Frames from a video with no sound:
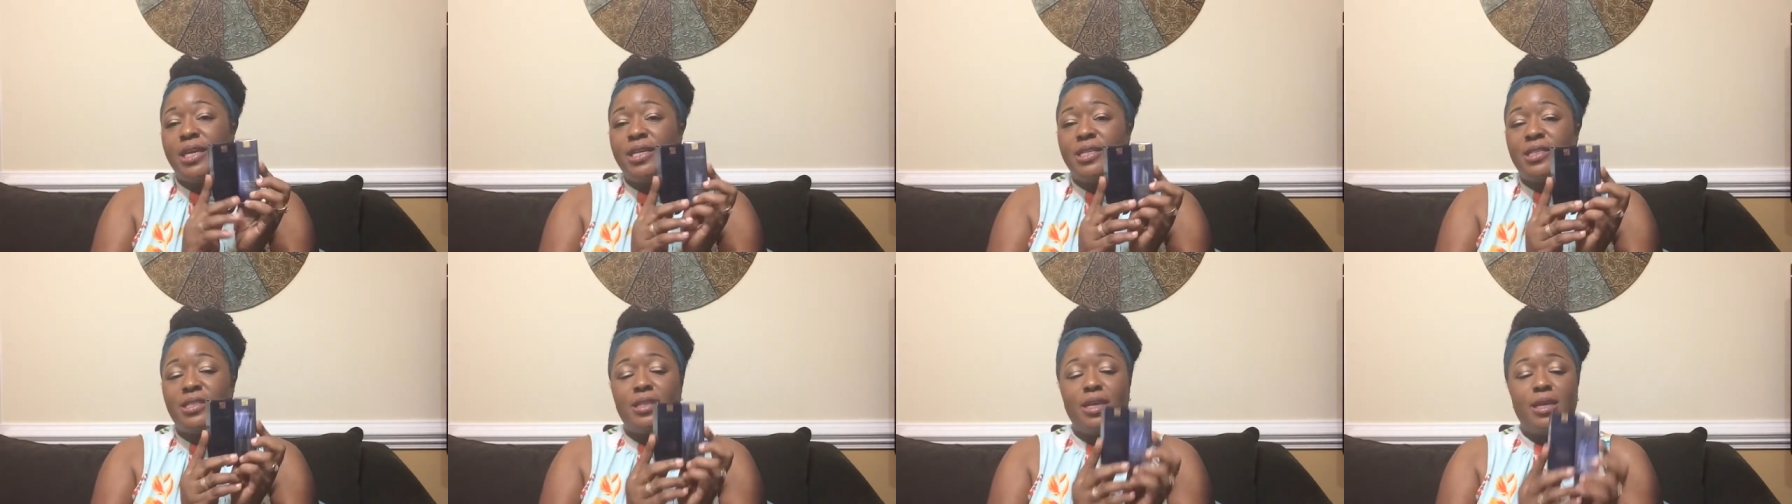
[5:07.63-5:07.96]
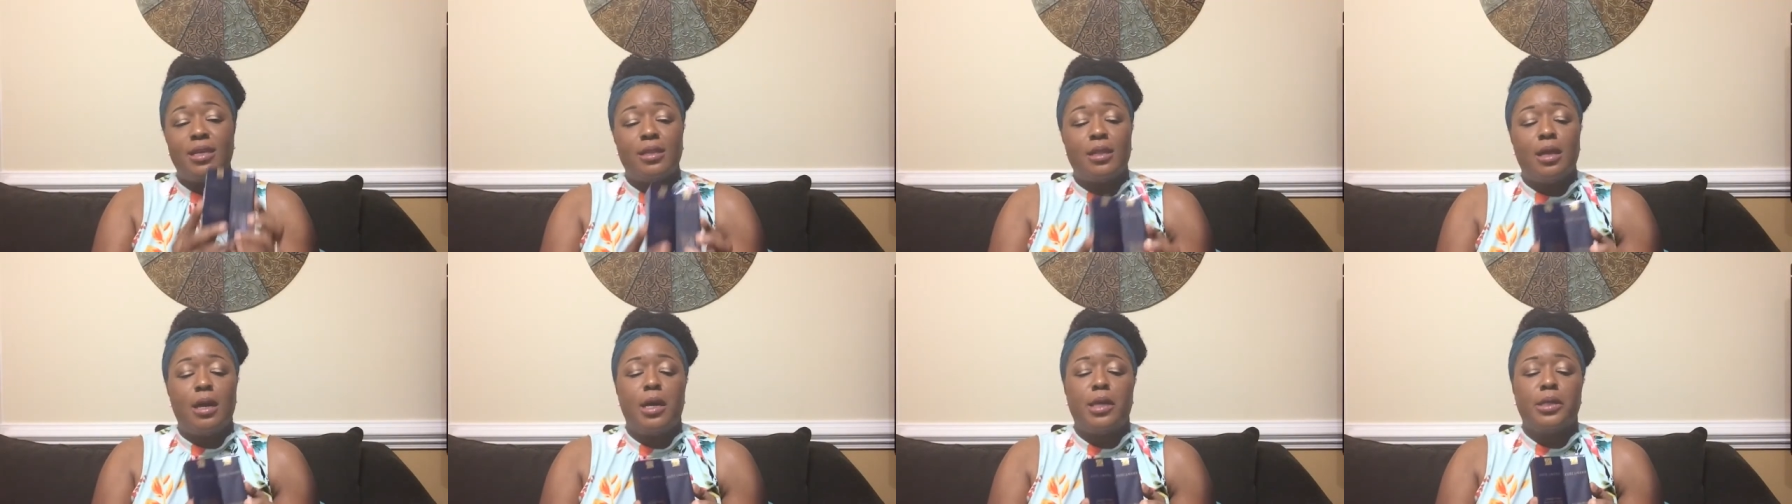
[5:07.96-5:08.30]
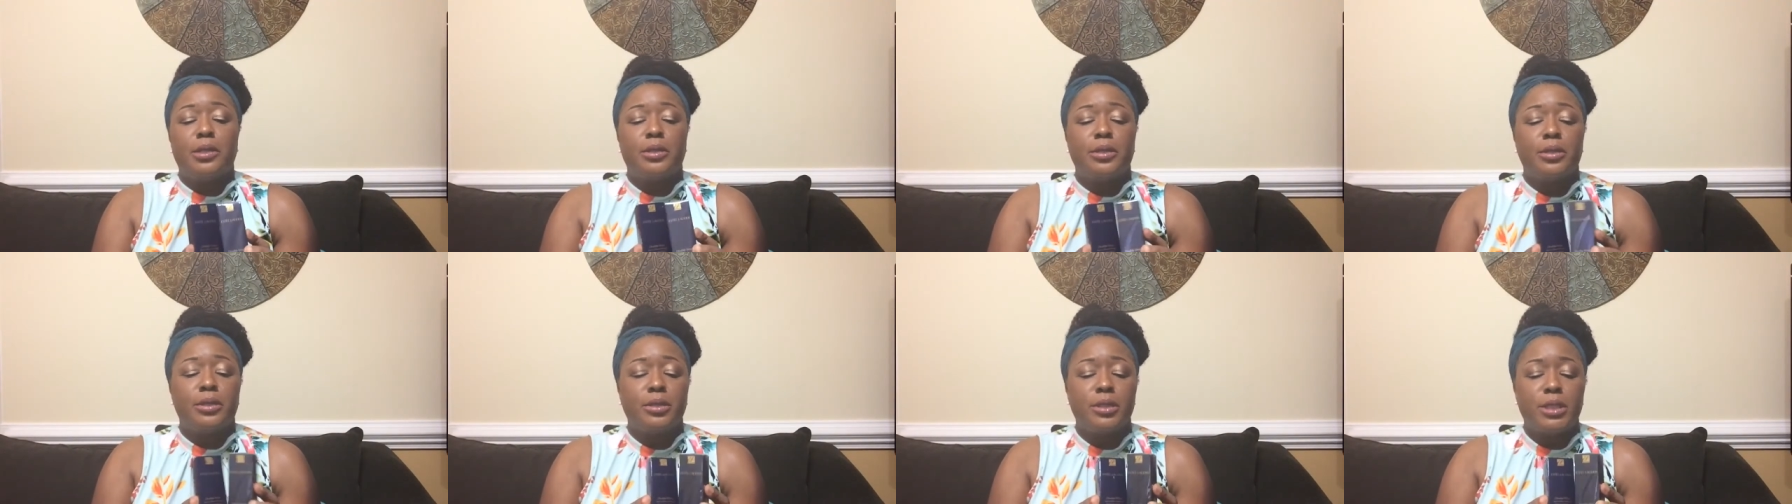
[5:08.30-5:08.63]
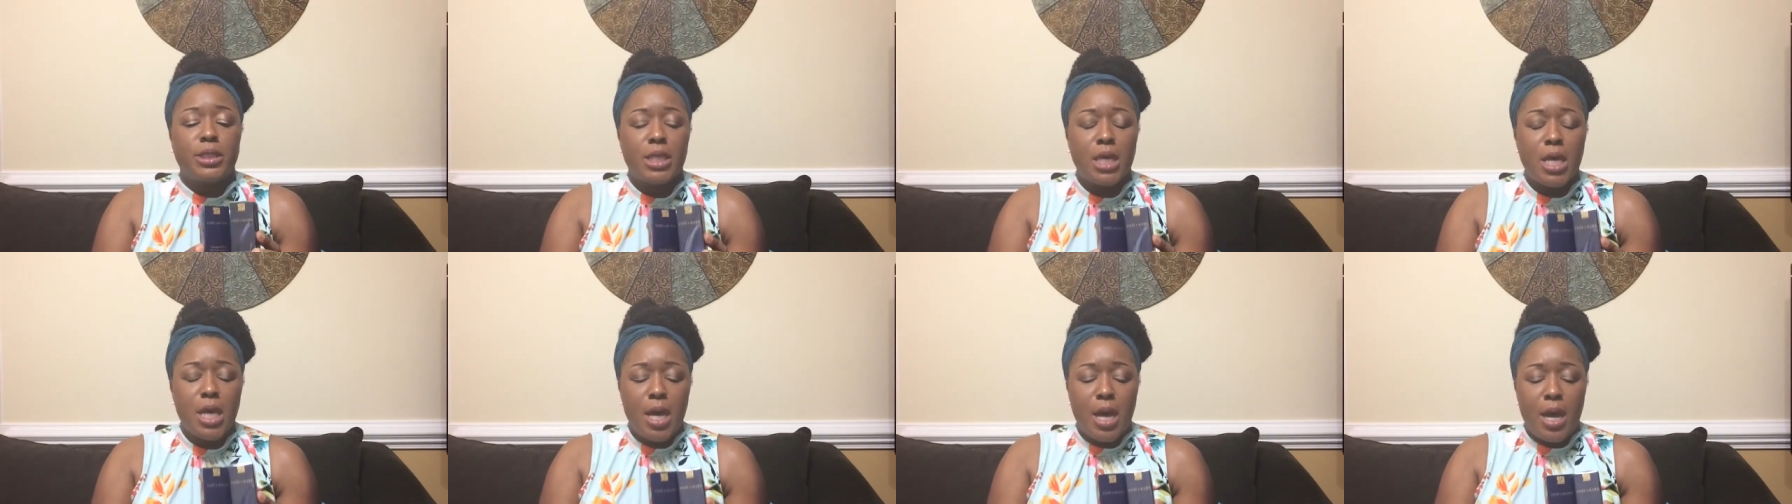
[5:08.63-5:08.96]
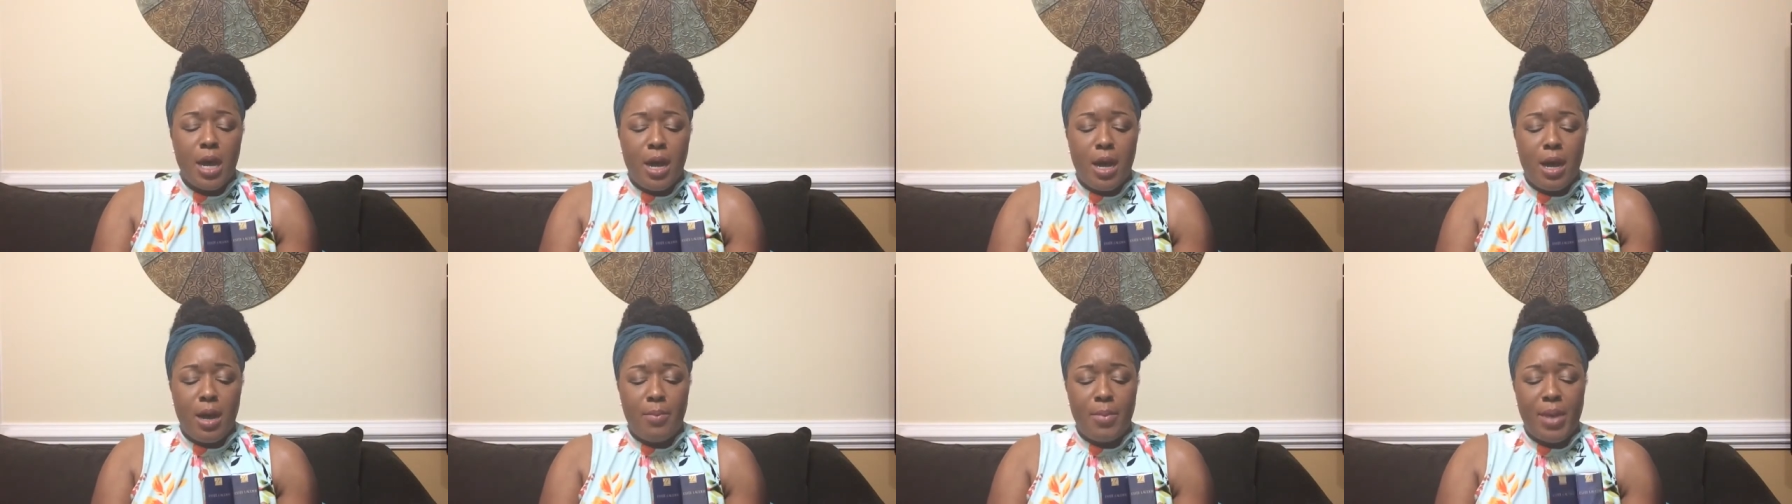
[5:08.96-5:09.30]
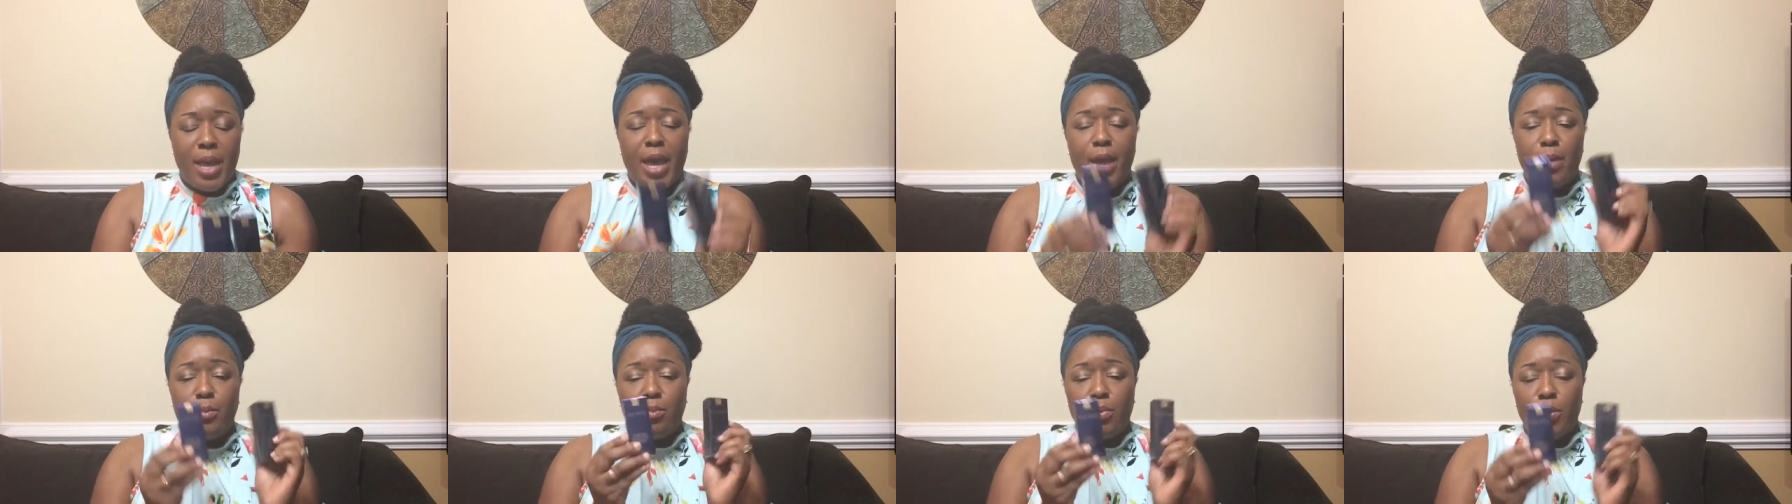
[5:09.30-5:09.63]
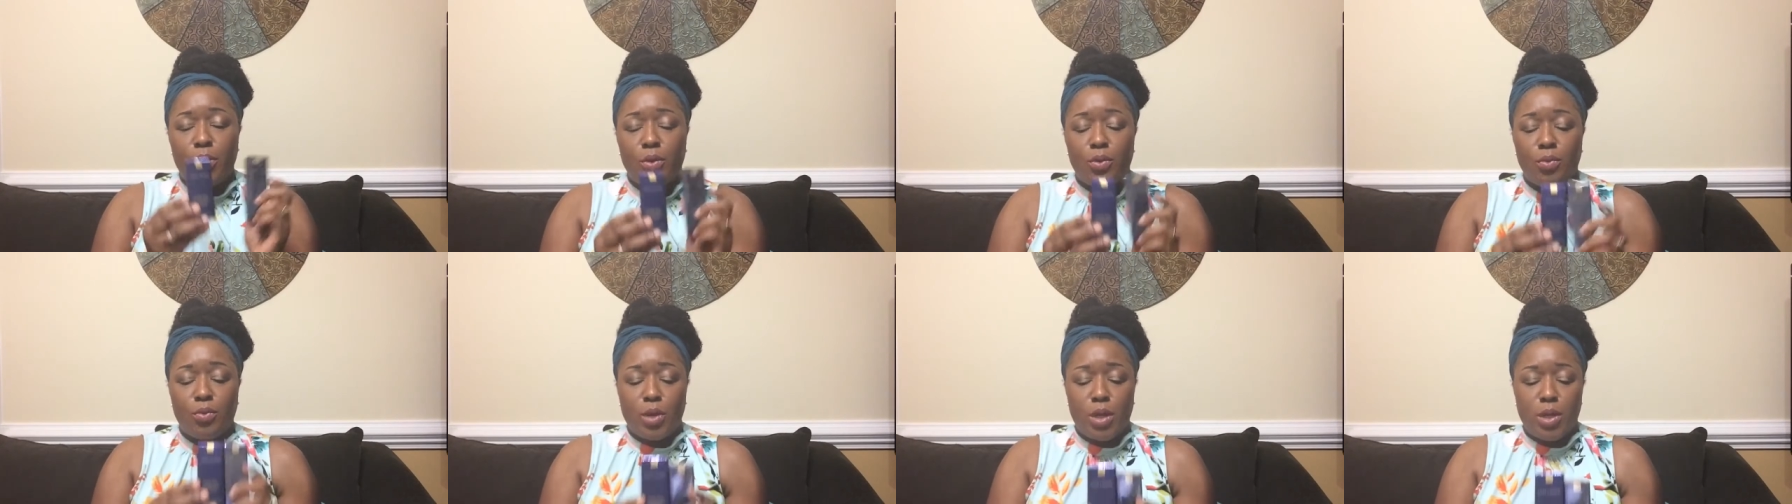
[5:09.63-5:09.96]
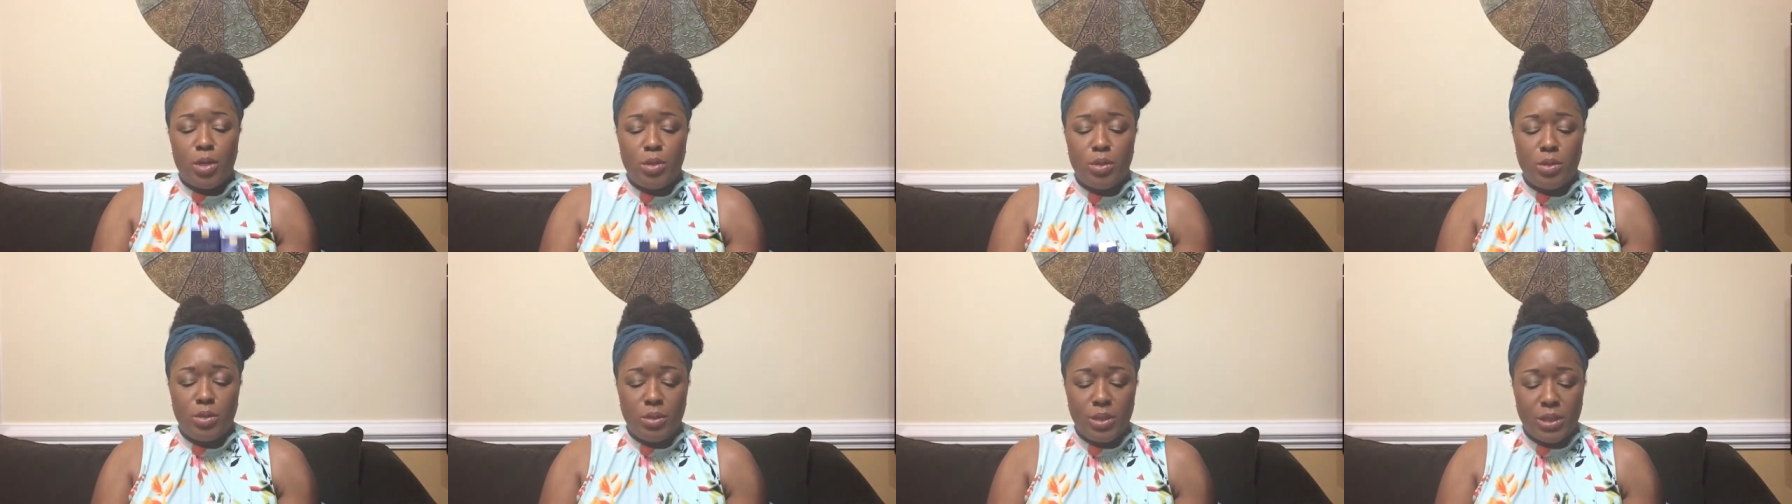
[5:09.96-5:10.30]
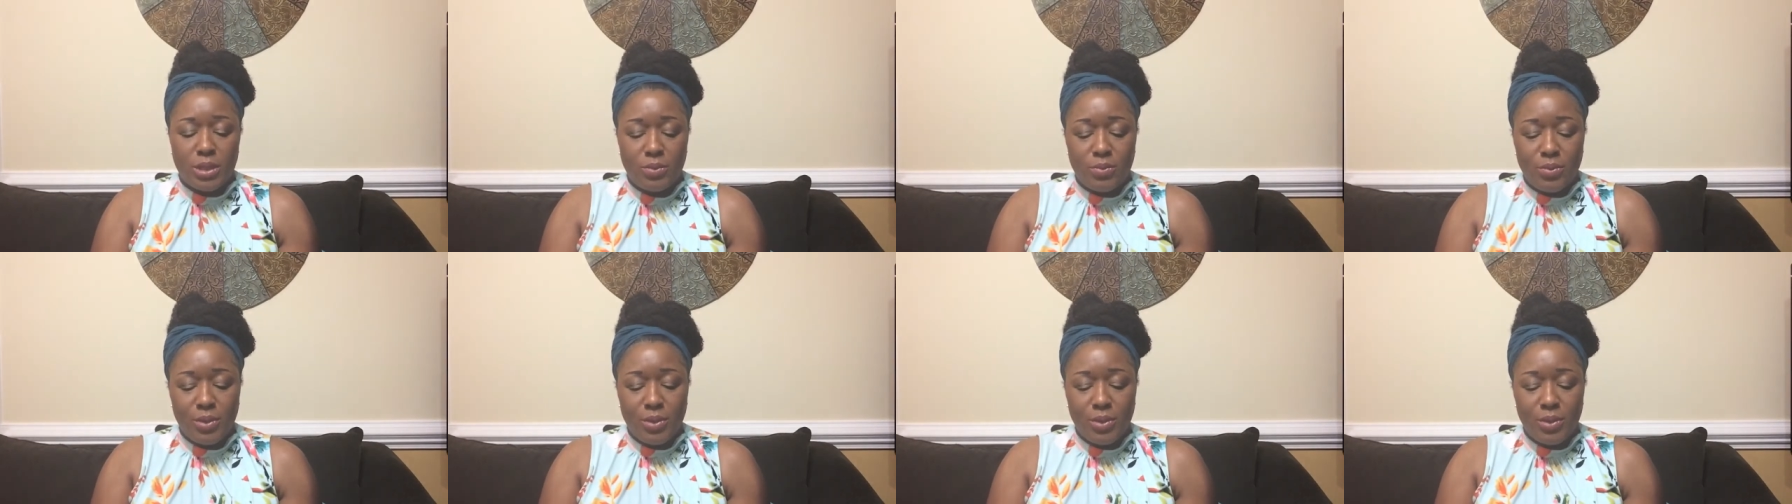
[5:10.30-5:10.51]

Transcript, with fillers: Estee Lauder's um, Amber Rose.